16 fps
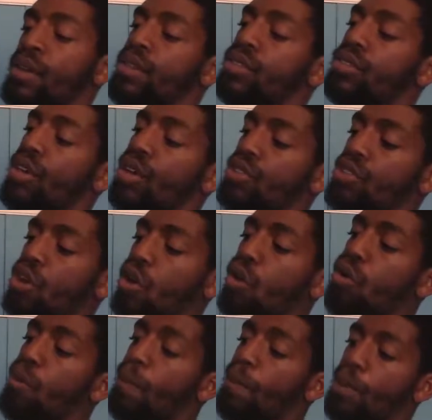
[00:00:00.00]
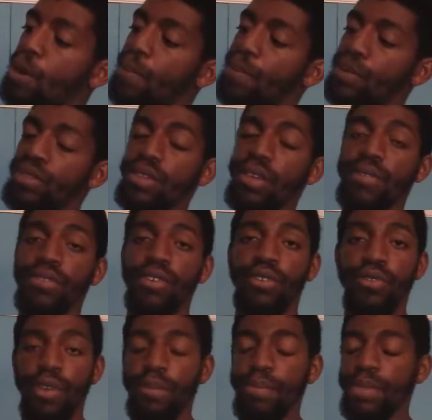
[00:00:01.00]
So the whole purpose of the
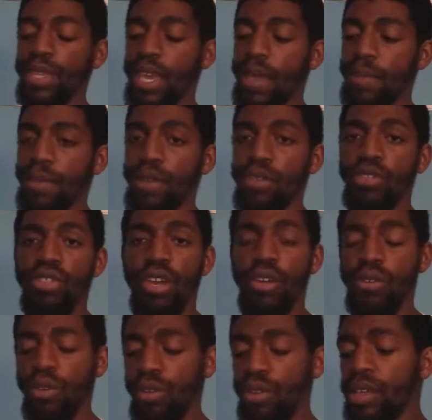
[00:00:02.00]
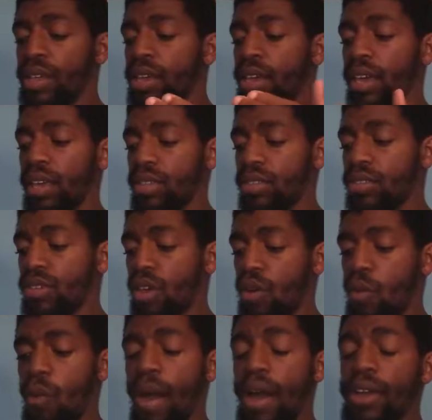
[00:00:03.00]
grip tape in general is
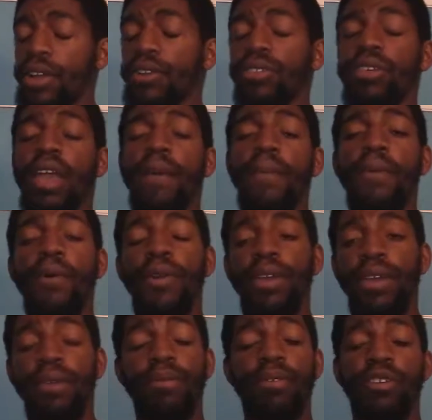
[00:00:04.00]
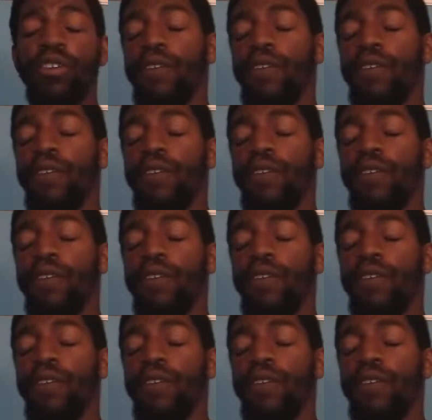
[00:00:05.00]
so while you're skateboarding,